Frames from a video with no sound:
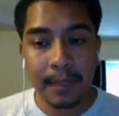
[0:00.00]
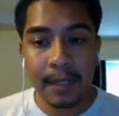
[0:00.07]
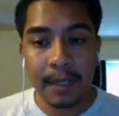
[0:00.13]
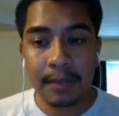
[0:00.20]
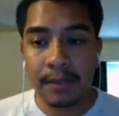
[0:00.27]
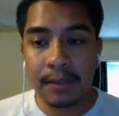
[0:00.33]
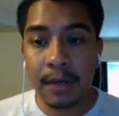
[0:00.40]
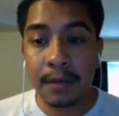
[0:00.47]

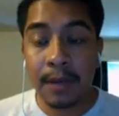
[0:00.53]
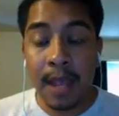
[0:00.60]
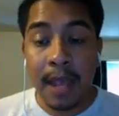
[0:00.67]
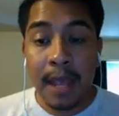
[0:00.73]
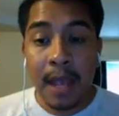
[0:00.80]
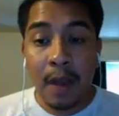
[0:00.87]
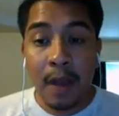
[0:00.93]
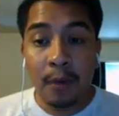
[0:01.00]
So
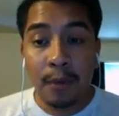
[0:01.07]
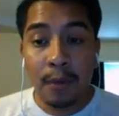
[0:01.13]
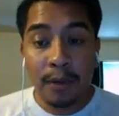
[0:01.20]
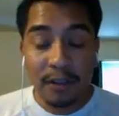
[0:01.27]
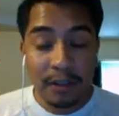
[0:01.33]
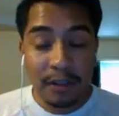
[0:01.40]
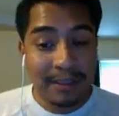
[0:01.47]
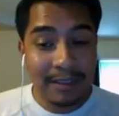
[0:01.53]

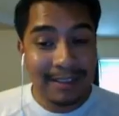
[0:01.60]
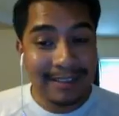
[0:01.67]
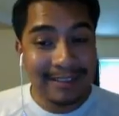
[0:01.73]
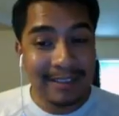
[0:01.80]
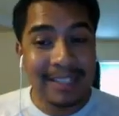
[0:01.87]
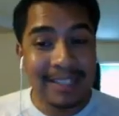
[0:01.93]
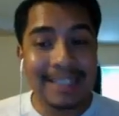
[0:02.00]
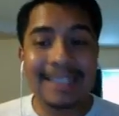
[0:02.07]

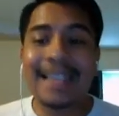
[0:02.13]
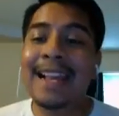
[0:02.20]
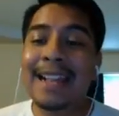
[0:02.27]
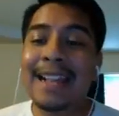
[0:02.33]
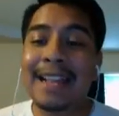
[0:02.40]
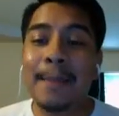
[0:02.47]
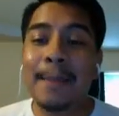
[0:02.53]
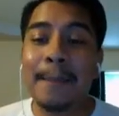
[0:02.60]
to say
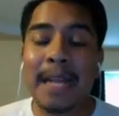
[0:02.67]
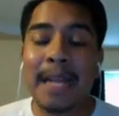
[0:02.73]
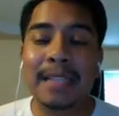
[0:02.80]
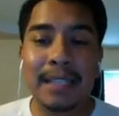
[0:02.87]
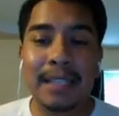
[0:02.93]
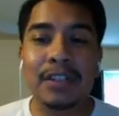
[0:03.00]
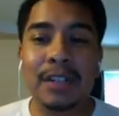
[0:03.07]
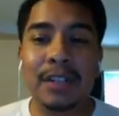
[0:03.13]
that the
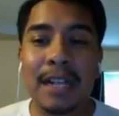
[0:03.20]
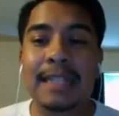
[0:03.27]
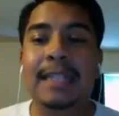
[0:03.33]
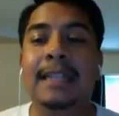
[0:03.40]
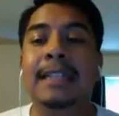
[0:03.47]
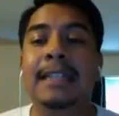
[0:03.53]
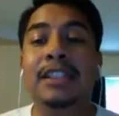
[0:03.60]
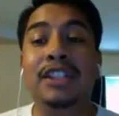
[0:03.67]
central
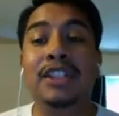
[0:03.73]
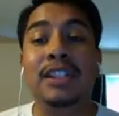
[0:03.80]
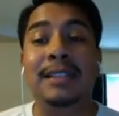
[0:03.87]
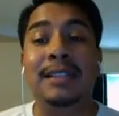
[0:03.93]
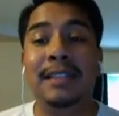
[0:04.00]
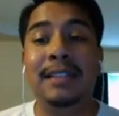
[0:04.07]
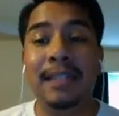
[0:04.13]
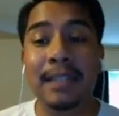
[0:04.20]
idea is
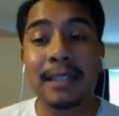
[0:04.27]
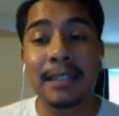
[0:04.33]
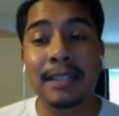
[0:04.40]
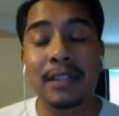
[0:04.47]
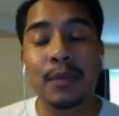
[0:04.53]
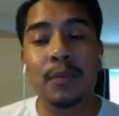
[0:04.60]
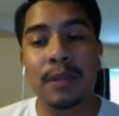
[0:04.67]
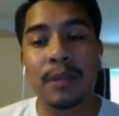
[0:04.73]
just cheetahs
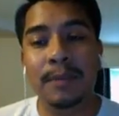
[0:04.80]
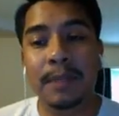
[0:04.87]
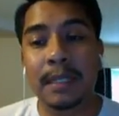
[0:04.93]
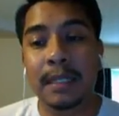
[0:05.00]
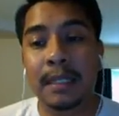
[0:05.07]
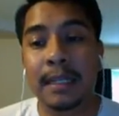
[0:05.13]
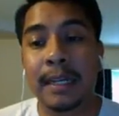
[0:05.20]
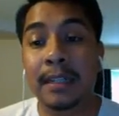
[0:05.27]
would
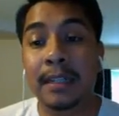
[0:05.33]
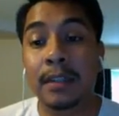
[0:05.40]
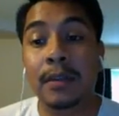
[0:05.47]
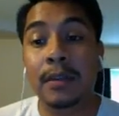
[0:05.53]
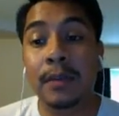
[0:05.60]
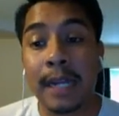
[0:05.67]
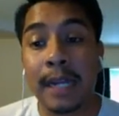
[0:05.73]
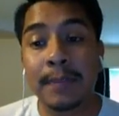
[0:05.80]
be
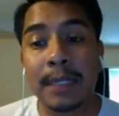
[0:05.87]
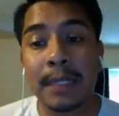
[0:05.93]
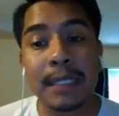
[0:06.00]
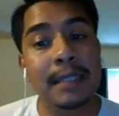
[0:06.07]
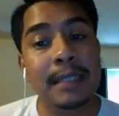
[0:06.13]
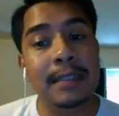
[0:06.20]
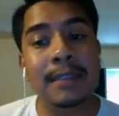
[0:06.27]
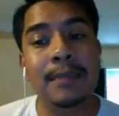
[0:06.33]
incorrect
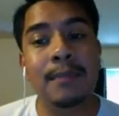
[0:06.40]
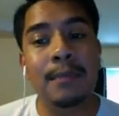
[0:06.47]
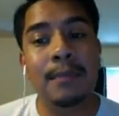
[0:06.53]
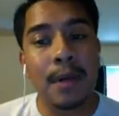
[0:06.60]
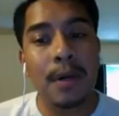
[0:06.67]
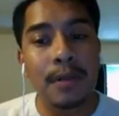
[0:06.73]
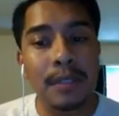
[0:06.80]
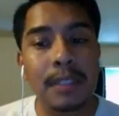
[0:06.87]
because it's
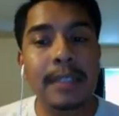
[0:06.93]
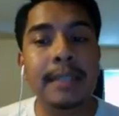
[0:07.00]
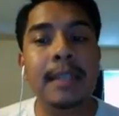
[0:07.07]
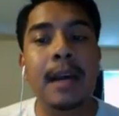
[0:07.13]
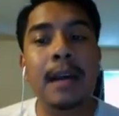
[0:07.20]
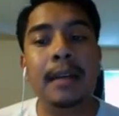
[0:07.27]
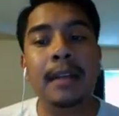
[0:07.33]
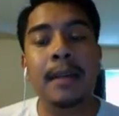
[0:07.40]
mostly
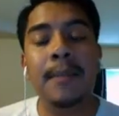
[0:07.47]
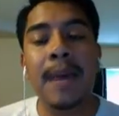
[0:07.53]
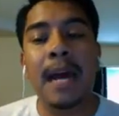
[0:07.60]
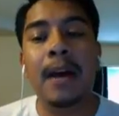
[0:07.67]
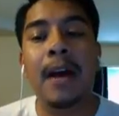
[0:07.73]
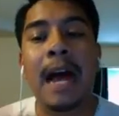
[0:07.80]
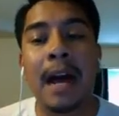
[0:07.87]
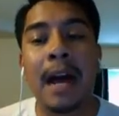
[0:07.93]
talking
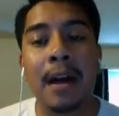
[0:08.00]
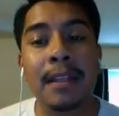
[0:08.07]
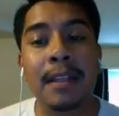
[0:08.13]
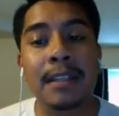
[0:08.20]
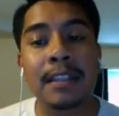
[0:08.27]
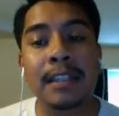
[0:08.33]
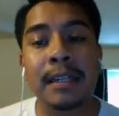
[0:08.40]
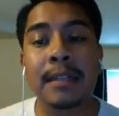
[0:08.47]
about how the
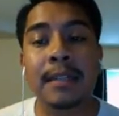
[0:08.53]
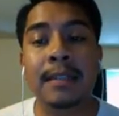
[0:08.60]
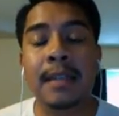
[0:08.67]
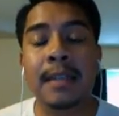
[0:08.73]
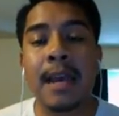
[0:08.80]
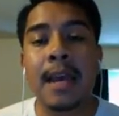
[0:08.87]
cheetahs